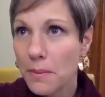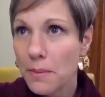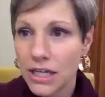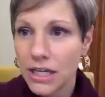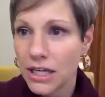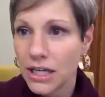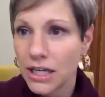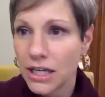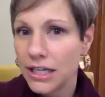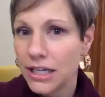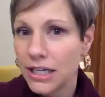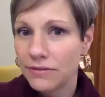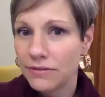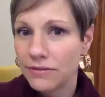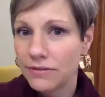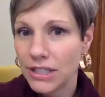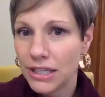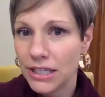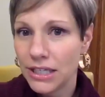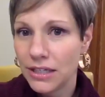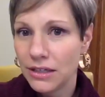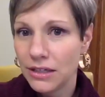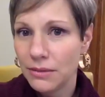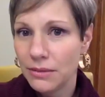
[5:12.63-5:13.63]
I have to
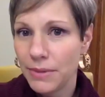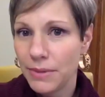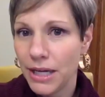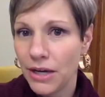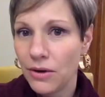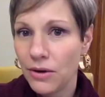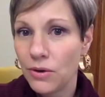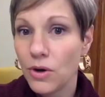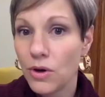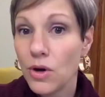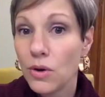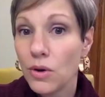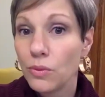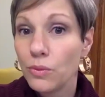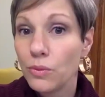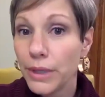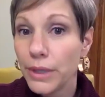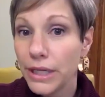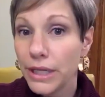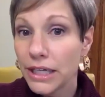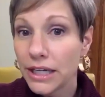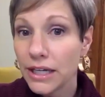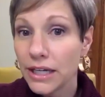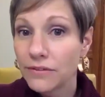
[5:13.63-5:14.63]
think about when I
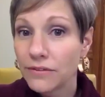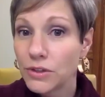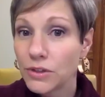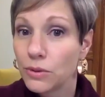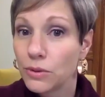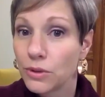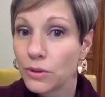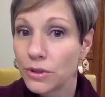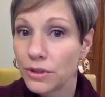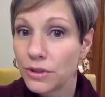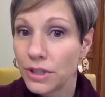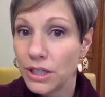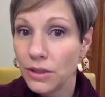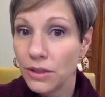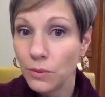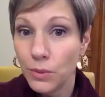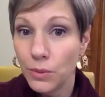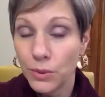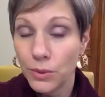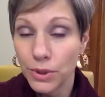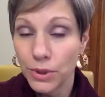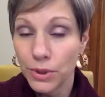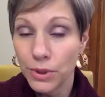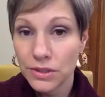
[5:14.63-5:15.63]
have to order the
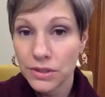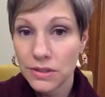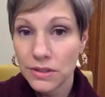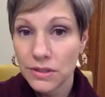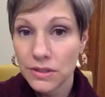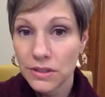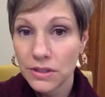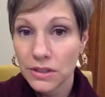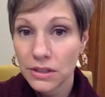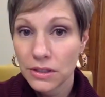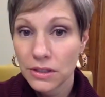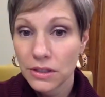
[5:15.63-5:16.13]
awards